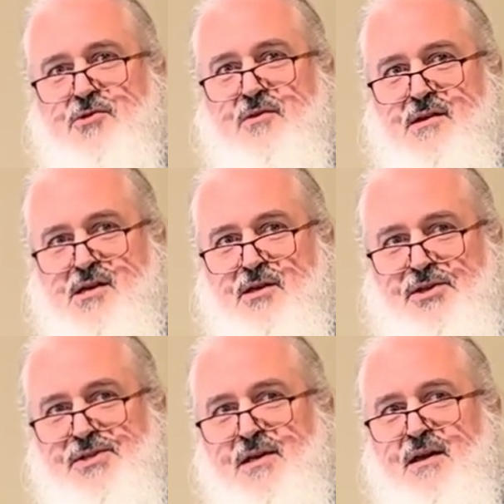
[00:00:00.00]
you can
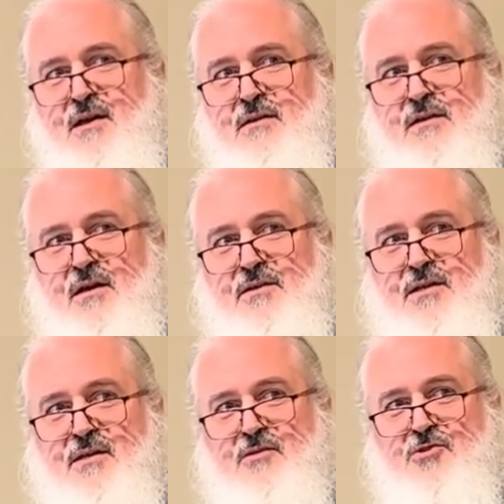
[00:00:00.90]
kiss
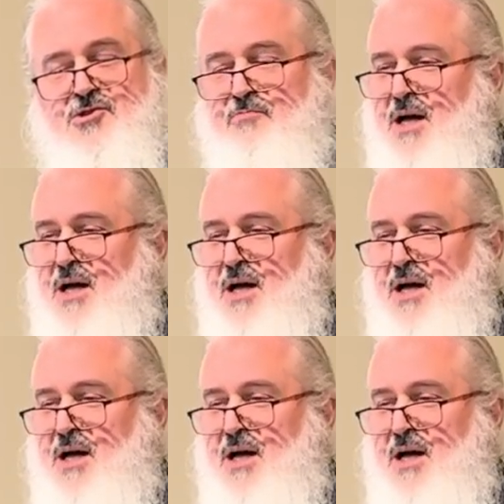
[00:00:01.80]
the Christian